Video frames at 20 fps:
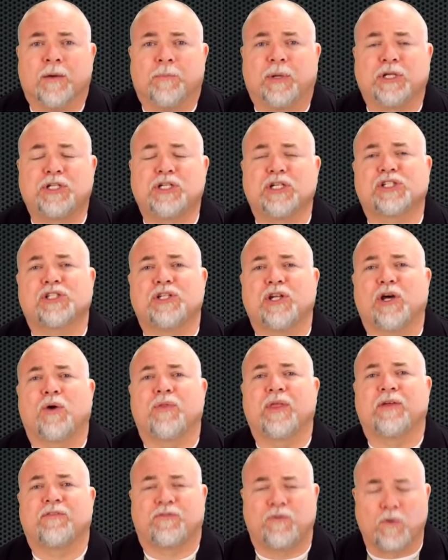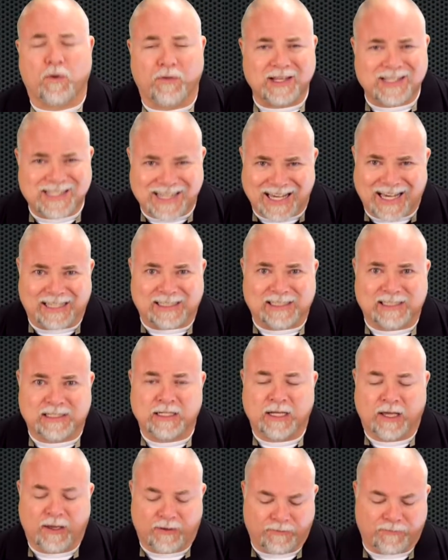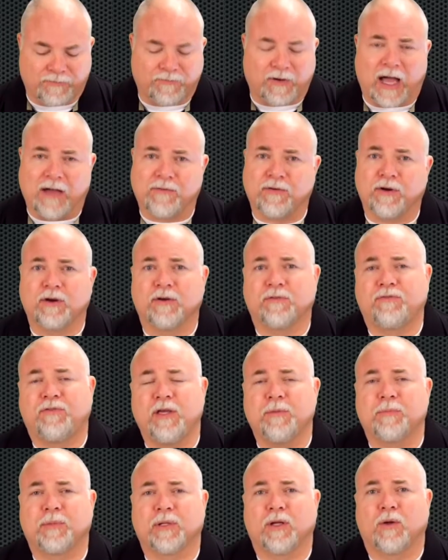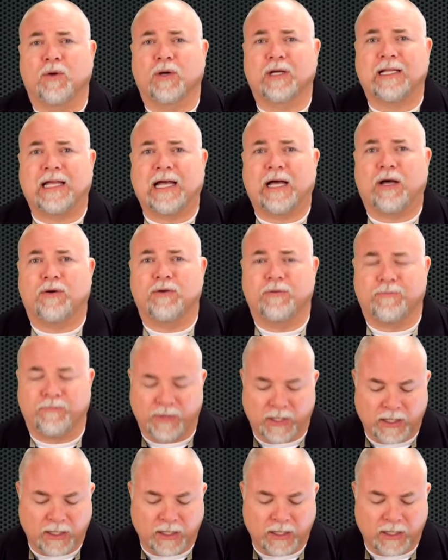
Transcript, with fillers: But just know that for the test, 500 feet below a cloud,